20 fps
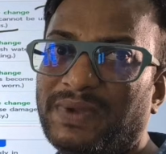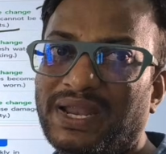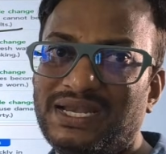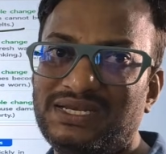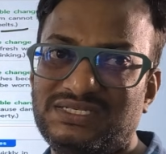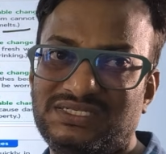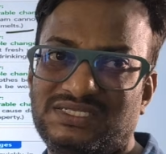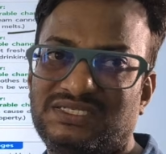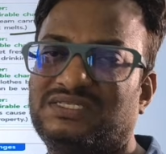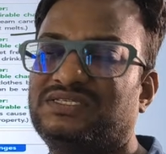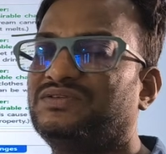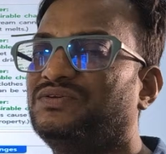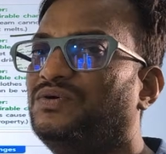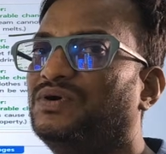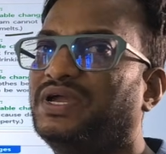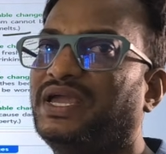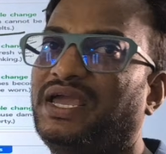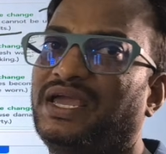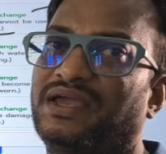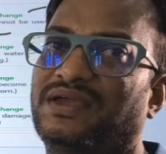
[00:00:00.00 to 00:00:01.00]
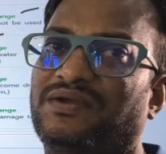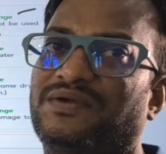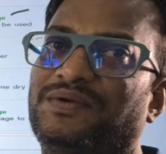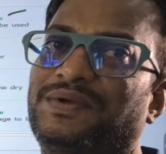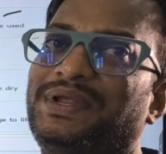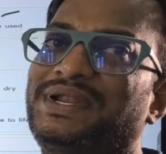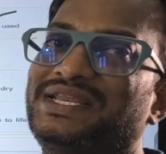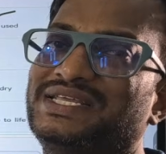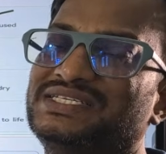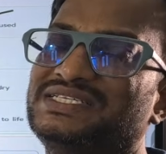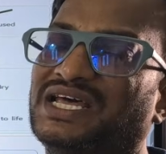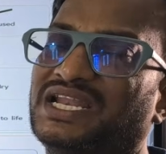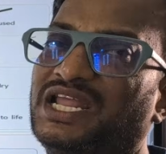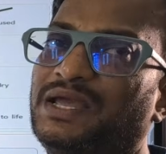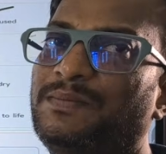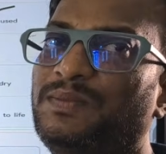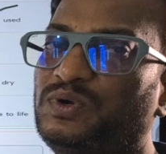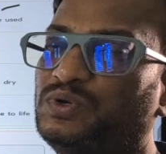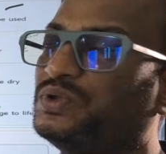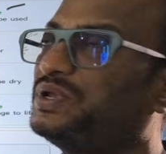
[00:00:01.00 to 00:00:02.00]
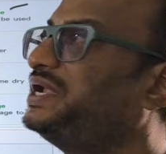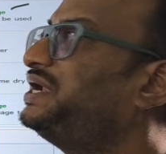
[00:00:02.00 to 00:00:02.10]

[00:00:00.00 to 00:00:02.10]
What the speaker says: melts, okay, it is unable to